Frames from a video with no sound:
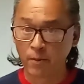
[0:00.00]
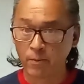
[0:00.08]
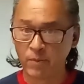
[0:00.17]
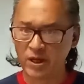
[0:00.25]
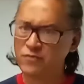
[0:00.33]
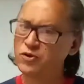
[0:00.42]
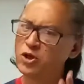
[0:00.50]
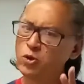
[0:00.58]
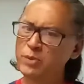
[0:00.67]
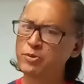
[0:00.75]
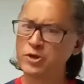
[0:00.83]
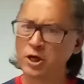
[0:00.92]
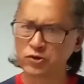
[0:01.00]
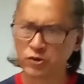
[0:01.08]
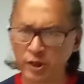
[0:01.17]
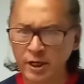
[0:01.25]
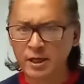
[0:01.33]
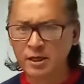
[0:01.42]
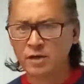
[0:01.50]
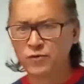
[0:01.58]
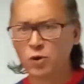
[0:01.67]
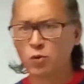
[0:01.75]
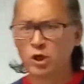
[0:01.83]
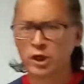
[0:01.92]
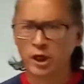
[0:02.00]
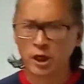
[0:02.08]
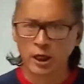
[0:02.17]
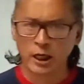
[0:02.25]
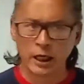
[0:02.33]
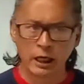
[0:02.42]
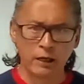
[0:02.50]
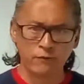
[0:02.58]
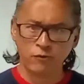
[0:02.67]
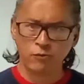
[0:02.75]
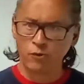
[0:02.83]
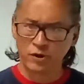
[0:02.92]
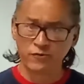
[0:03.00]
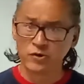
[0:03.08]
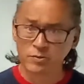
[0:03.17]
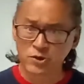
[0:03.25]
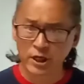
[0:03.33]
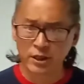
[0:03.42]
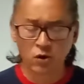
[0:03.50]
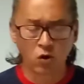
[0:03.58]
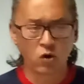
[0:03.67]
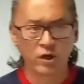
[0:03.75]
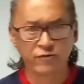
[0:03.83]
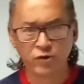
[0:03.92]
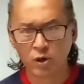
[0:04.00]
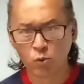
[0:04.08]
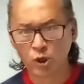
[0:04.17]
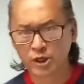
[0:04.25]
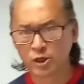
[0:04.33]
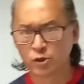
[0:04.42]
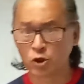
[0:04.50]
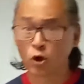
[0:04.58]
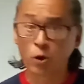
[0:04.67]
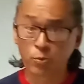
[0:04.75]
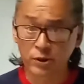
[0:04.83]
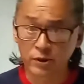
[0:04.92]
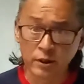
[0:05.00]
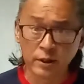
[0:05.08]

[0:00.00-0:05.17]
But if you're doing production, if you're working on a film set, or if you're working on a corporate